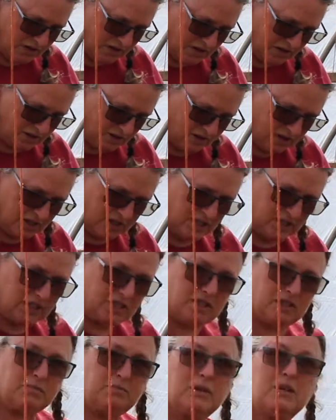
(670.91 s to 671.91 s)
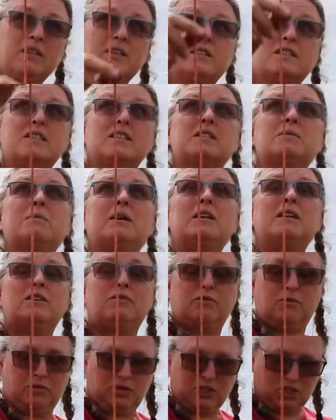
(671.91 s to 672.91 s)
that this is being suspended
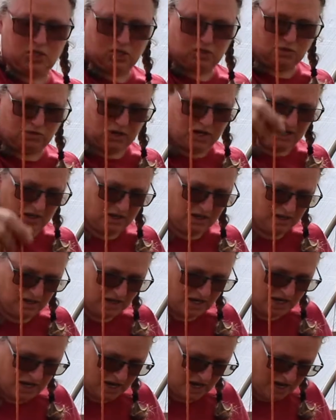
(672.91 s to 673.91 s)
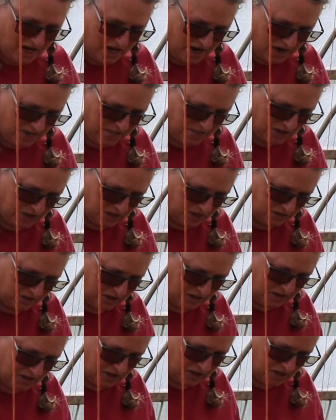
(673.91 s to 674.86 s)
from a string, so that the